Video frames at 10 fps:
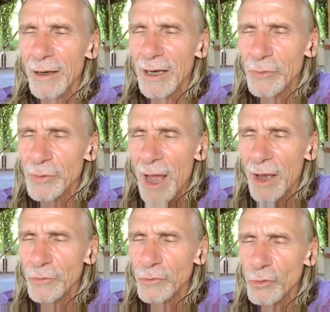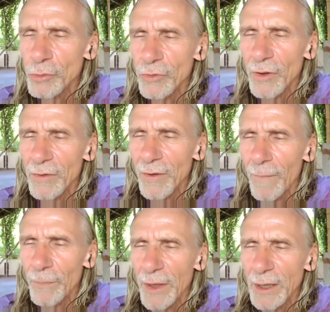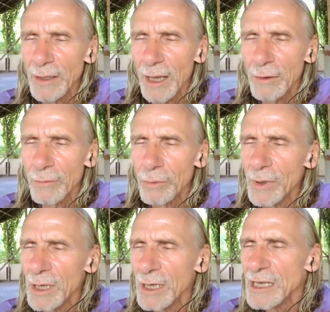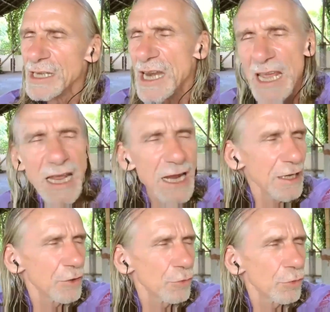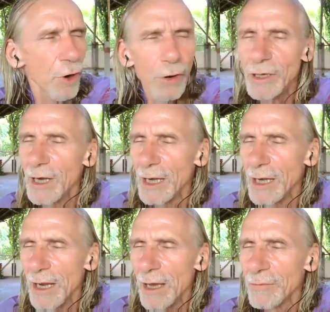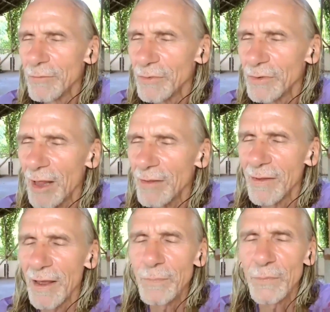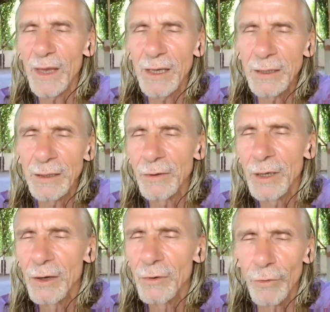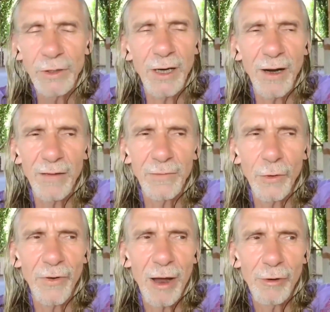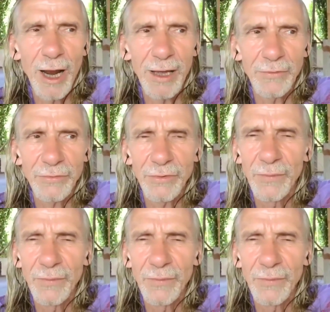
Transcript: if we have chosen something that we need to continue with that same thing for the rest of our life.